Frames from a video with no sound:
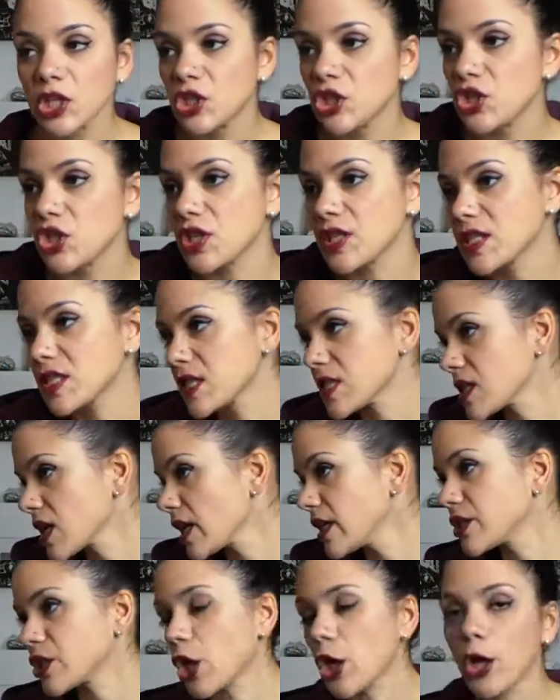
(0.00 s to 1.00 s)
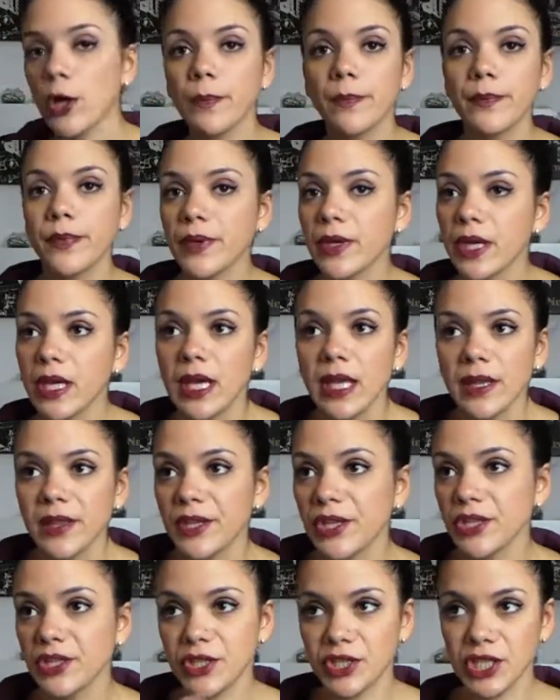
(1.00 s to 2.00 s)
Just as I'd hope
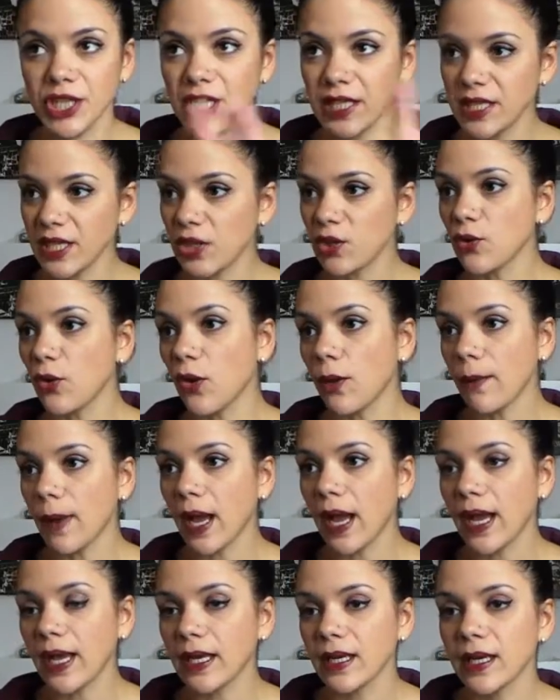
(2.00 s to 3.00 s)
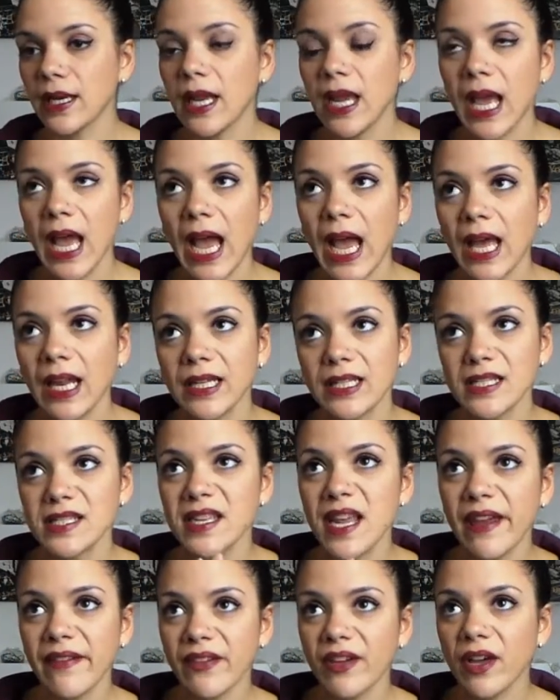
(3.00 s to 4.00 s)
that she'd ignore mine and
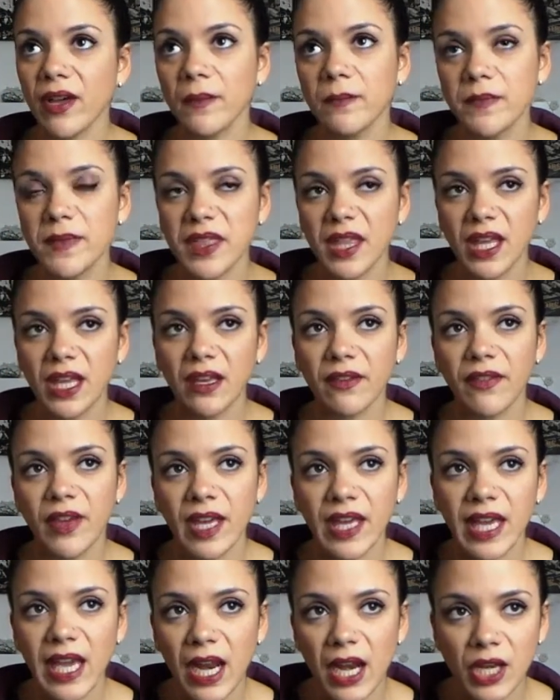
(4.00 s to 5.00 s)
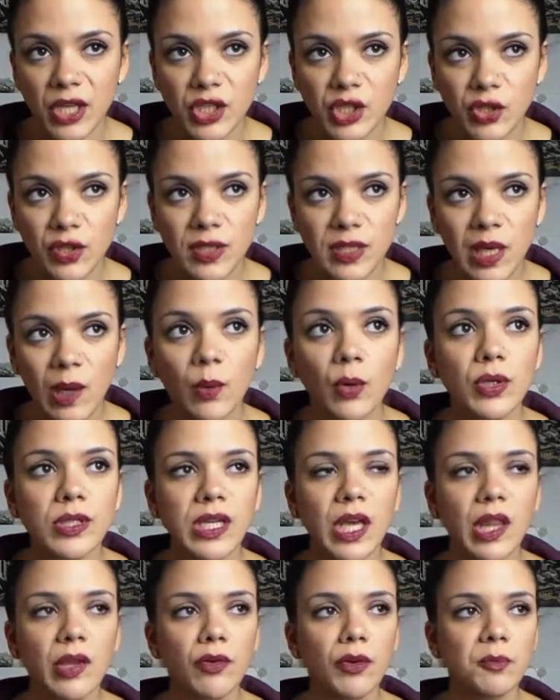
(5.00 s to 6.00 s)
never think of it again. As soon as I walked
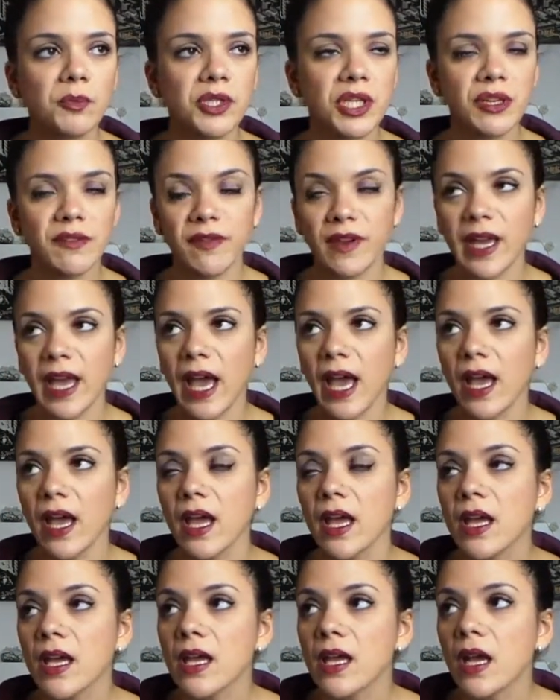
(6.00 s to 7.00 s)
out the room, she'd forget.